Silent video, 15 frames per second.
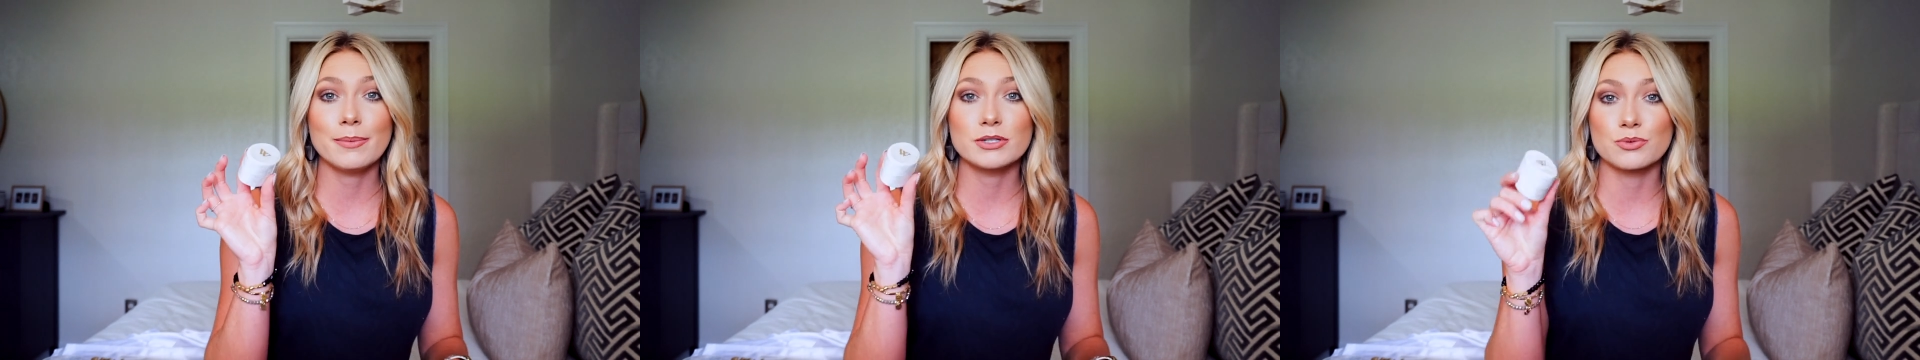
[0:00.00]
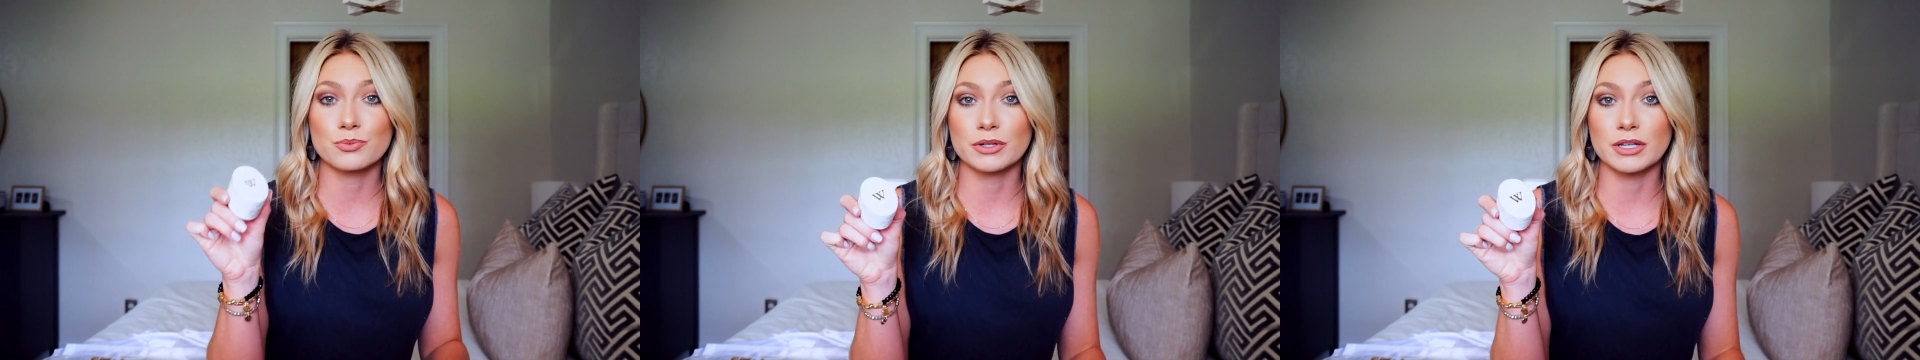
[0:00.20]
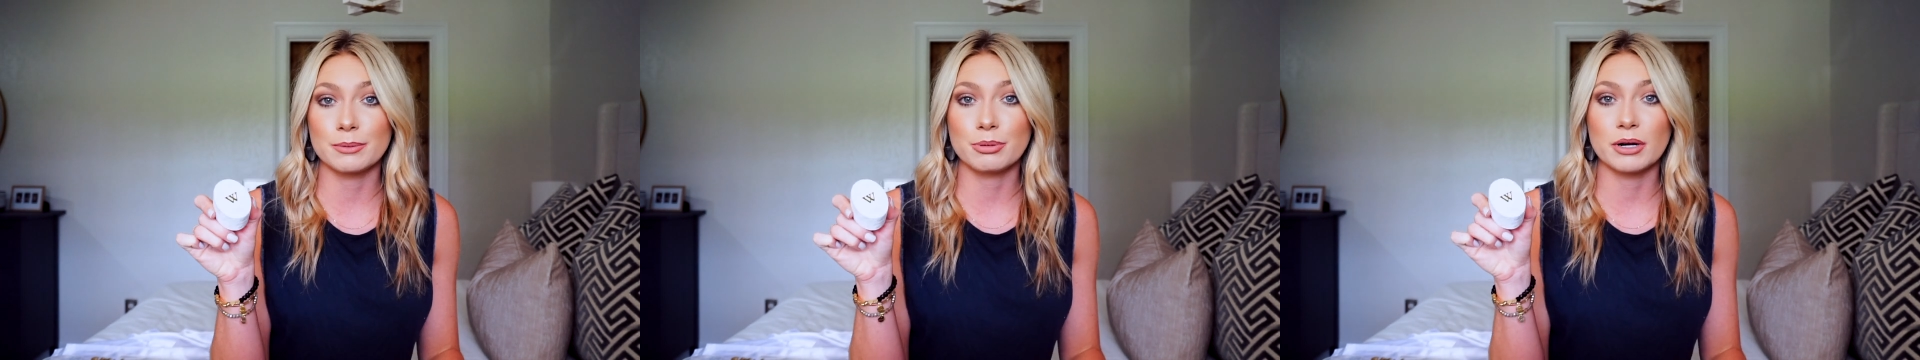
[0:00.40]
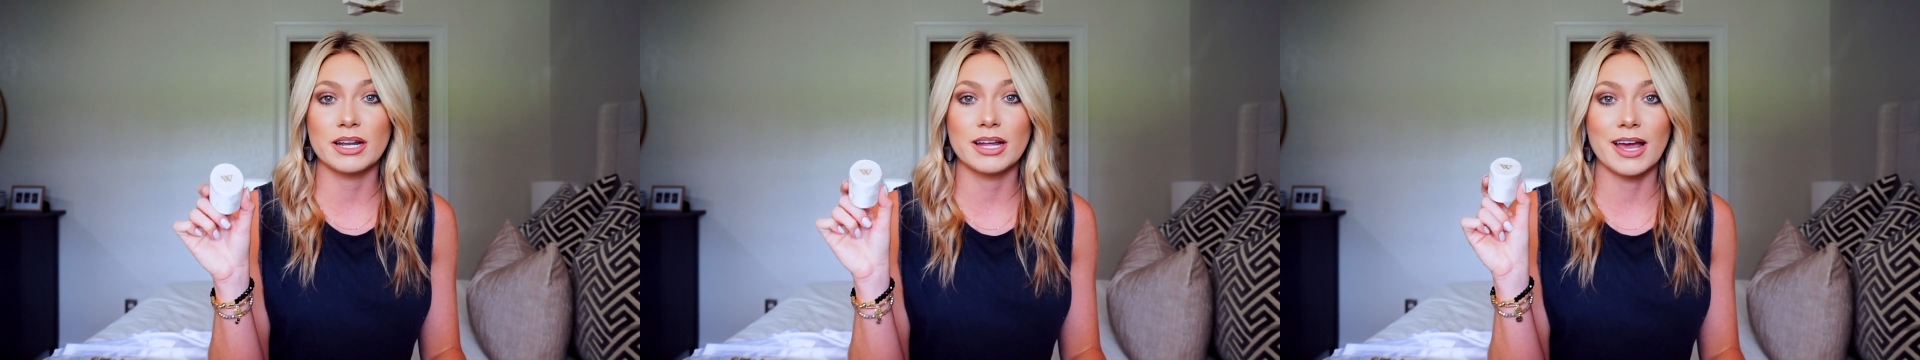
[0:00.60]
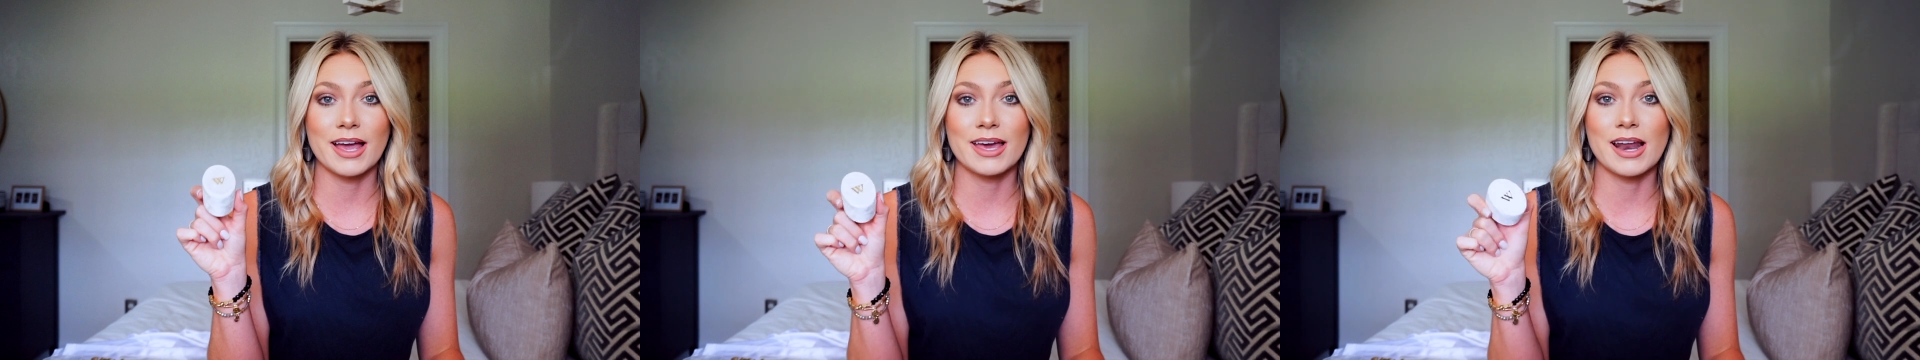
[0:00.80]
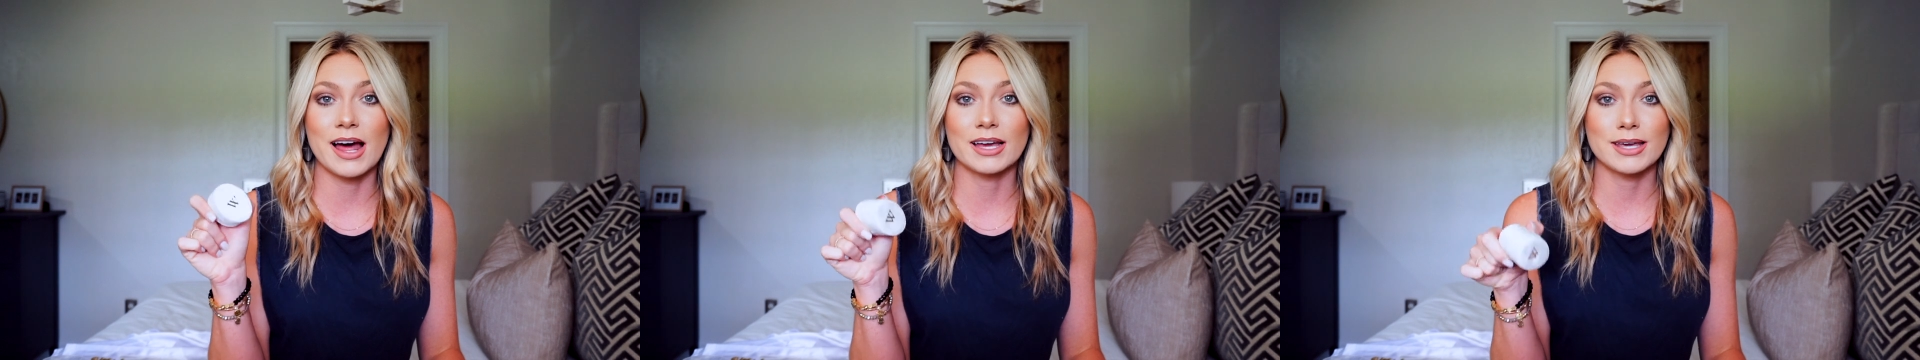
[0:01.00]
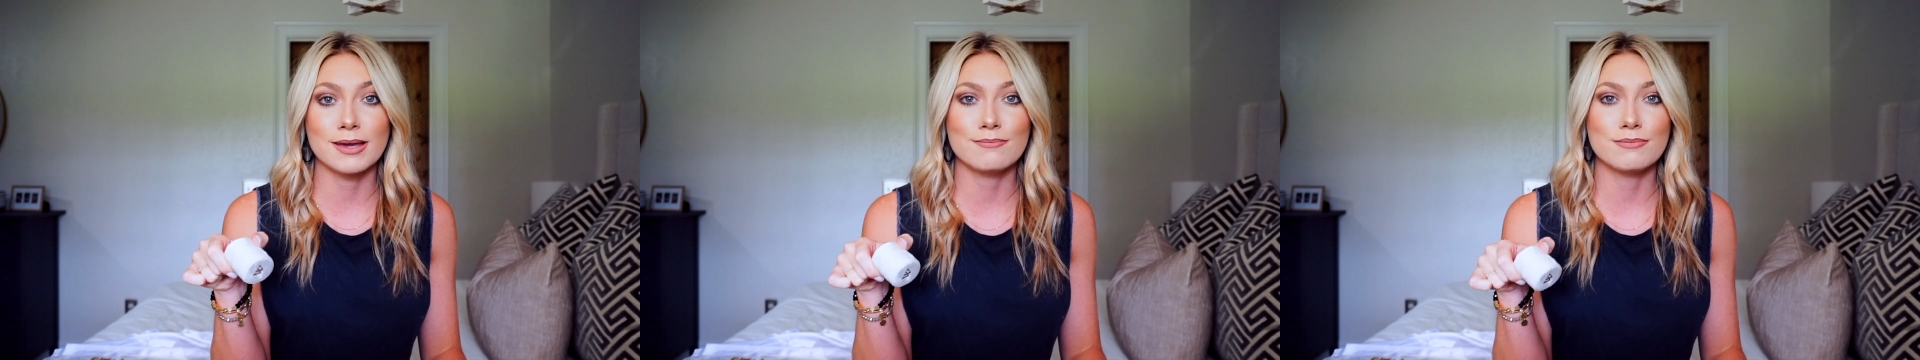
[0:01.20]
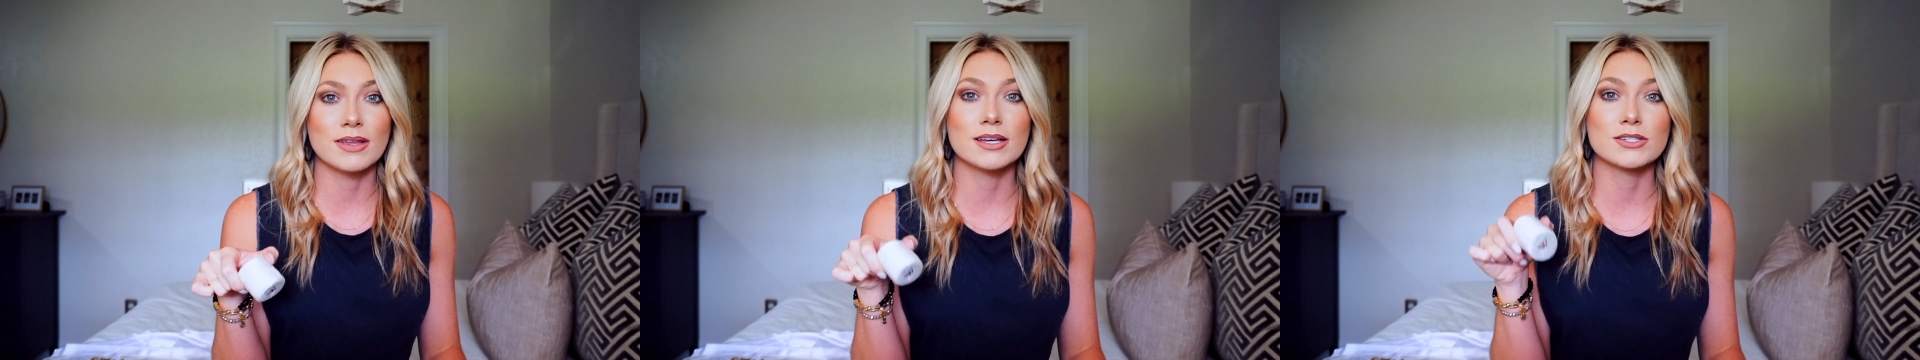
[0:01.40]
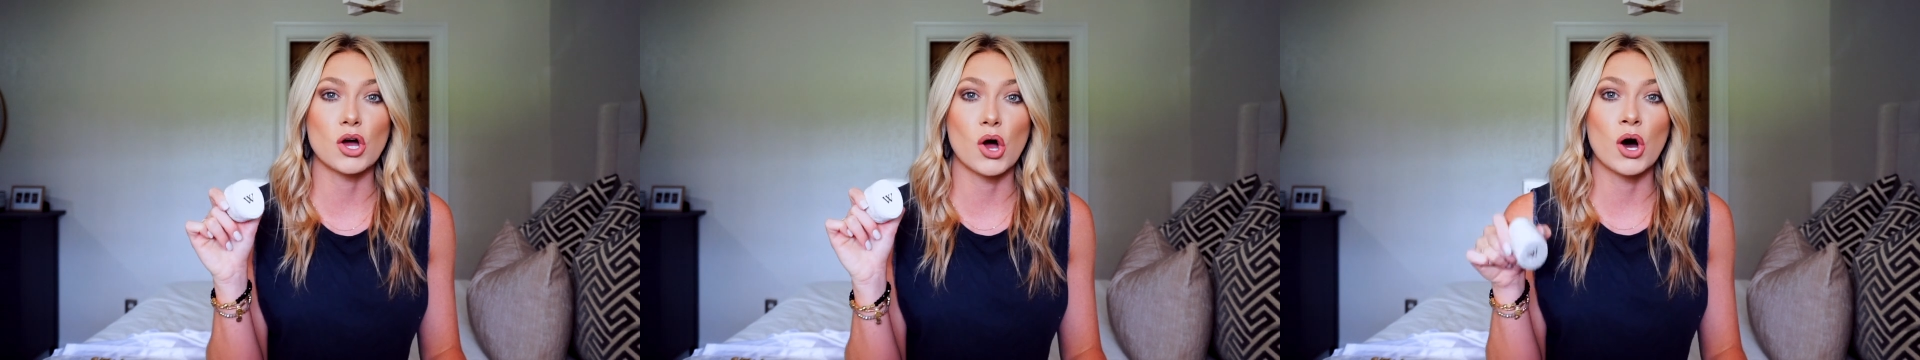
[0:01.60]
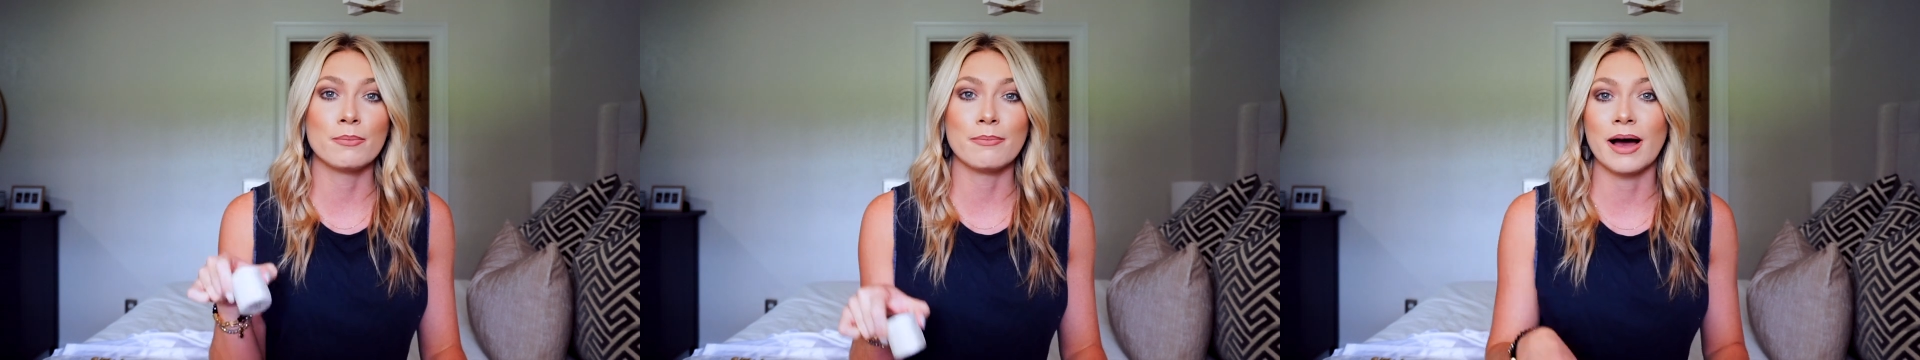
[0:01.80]
It's really pretty and I keep this
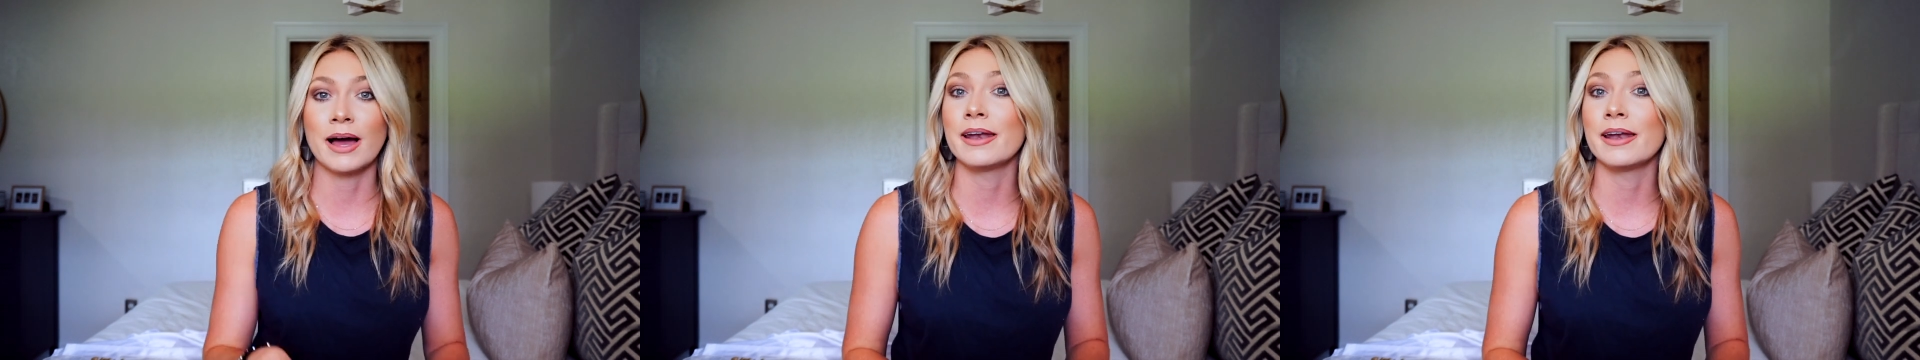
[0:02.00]
on my